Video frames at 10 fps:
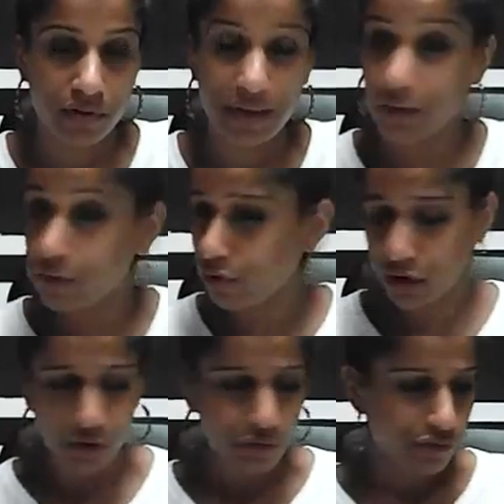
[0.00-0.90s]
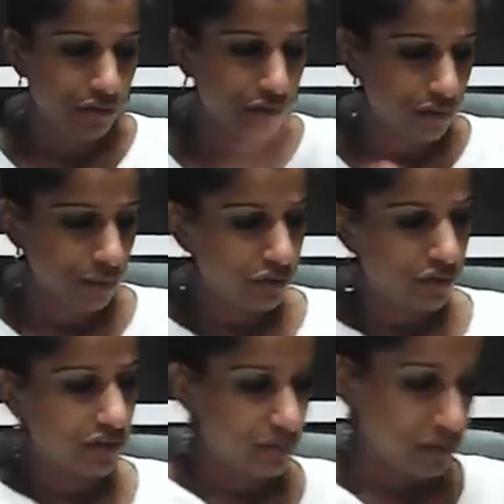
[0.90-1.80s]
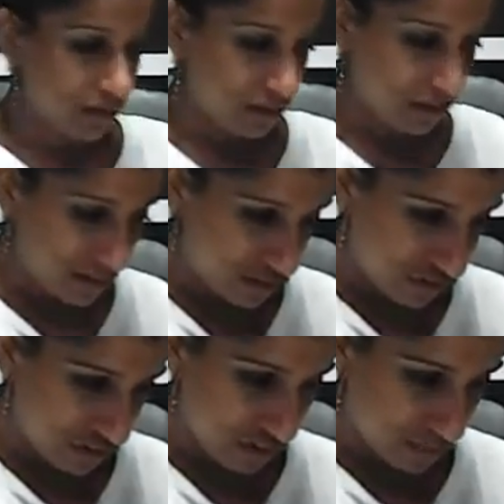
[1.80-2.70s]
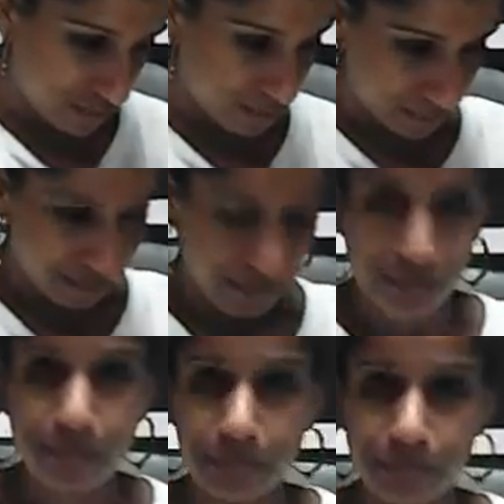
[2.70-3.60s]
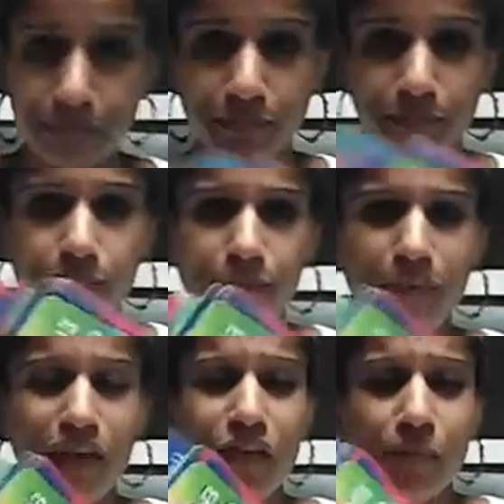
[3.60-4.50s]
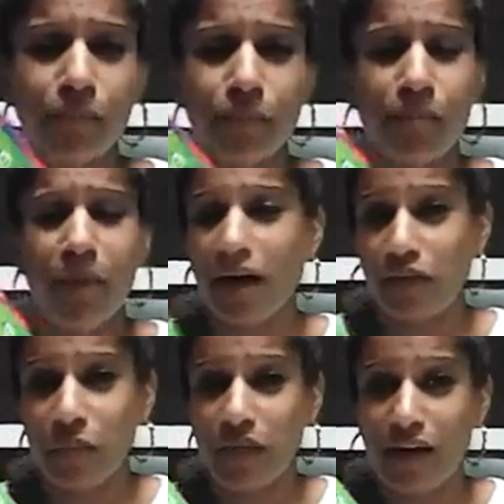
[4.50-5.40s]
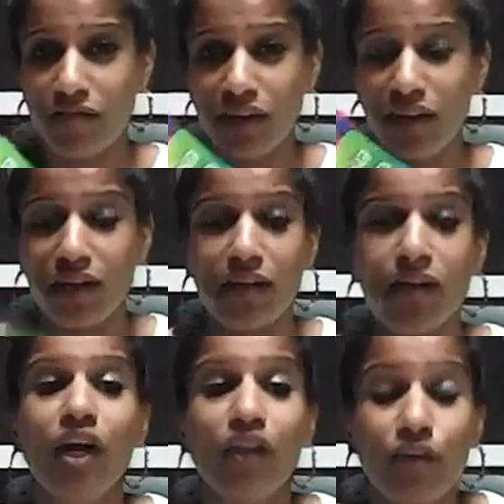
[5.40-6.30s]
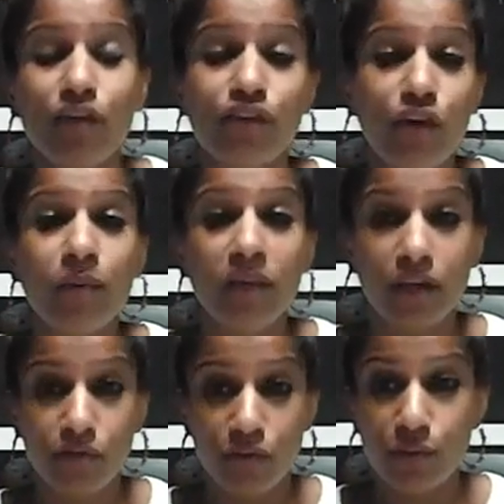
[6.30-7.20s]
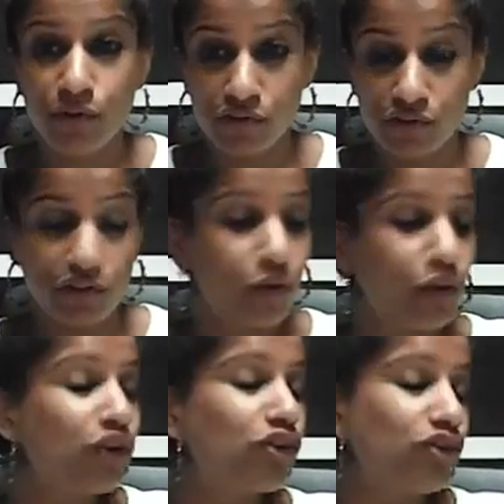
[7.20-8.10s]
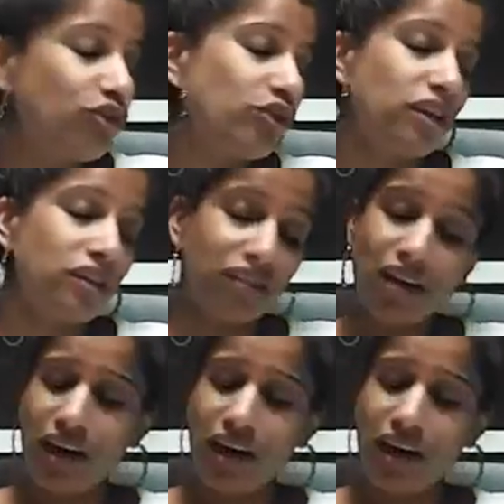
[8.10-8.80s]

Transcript: Now, there are loads of other emotions. I mean, this is just the pack that we have here. There are so many other emotions. So you could do this